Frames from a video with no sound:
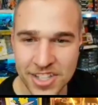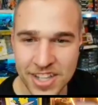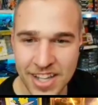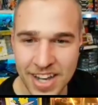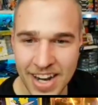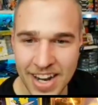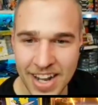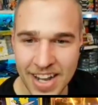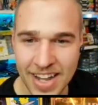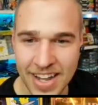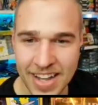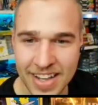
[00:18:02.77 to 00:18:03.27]
so
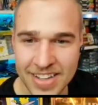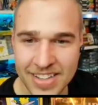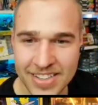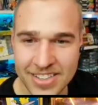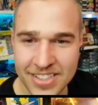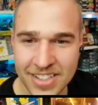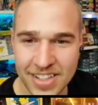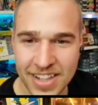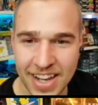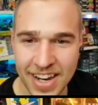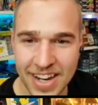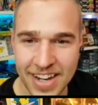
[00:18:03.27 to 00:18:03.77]
that
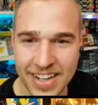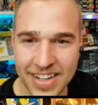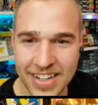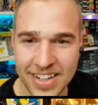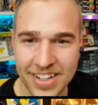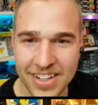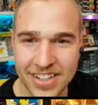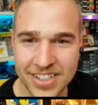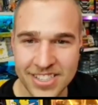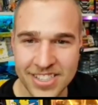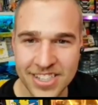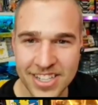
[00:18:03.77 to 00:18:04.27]

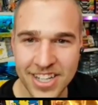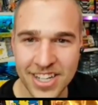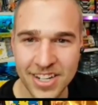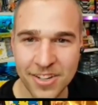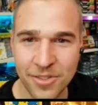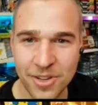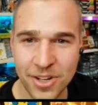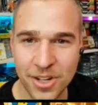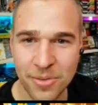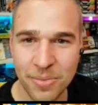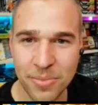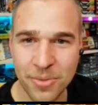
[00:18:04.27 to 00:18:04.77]
it looks
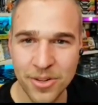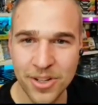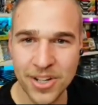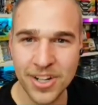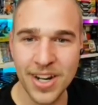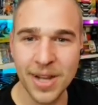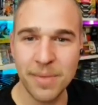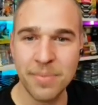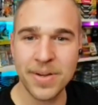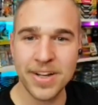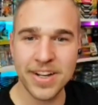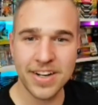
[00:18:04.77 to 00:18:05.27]
good when you pull your